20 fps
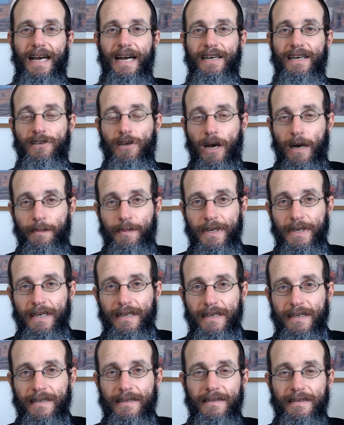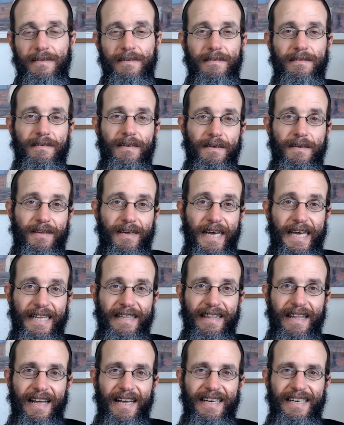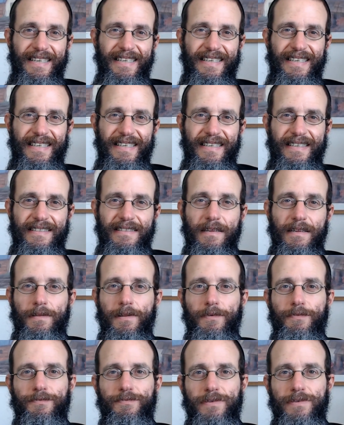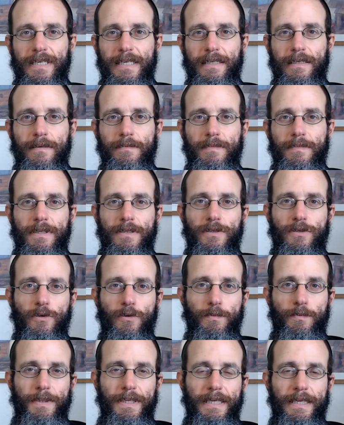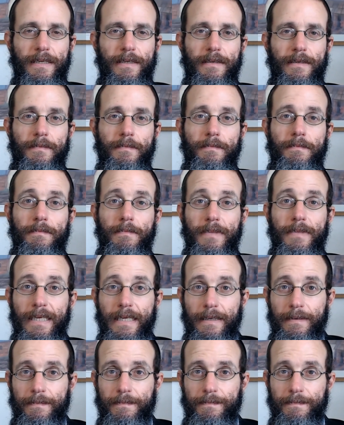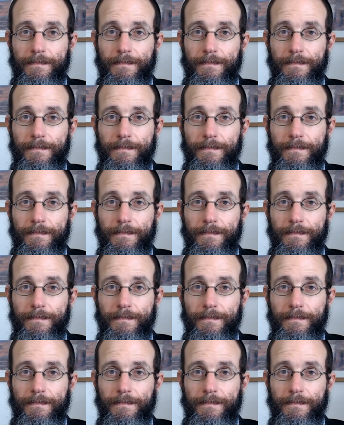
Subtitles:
Our topic, the headline, is the freedom to be me.